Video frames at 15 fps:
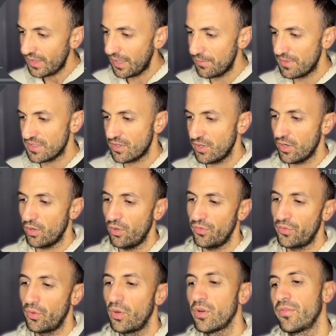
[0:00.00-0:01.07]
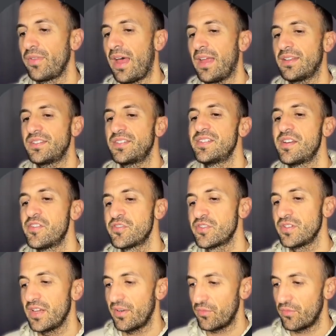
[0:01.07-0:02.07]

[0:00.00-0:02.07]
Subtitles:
I'm just gonna go through all of that, search